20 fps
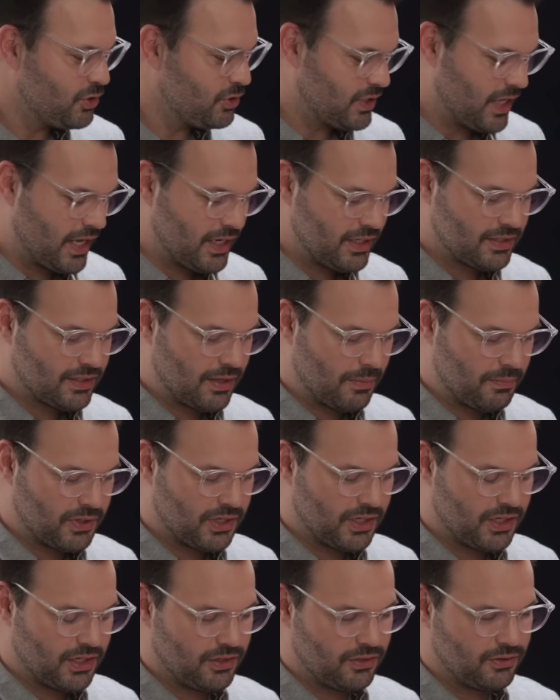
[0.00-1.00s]
you say to
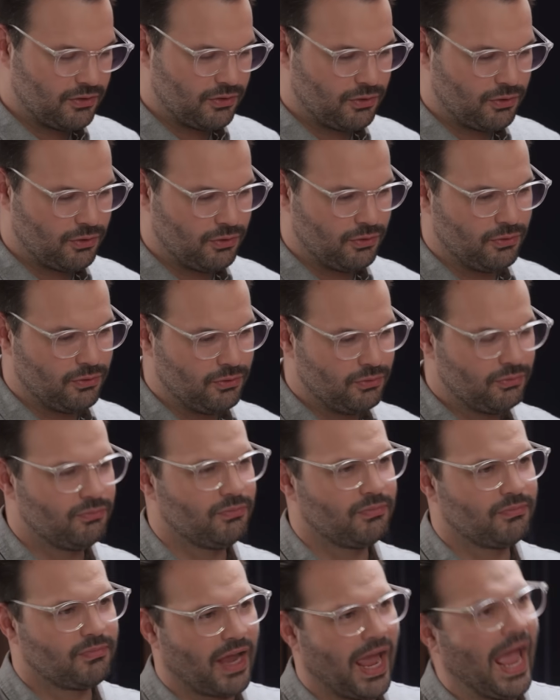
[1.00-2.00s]
somebody who
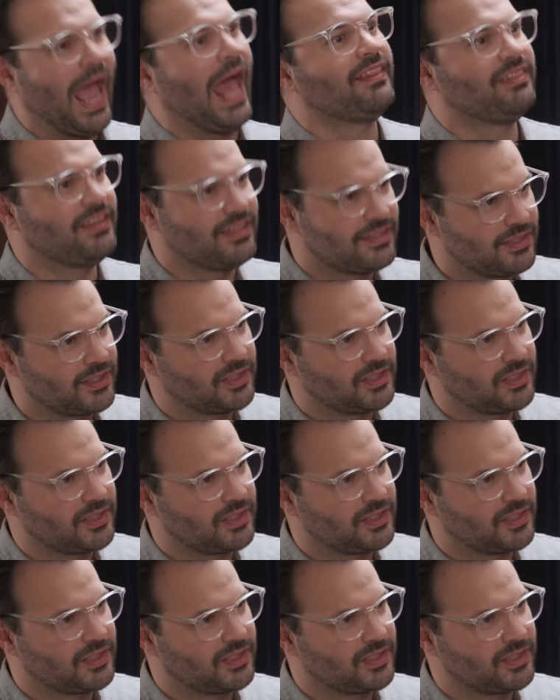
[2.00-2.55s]
had this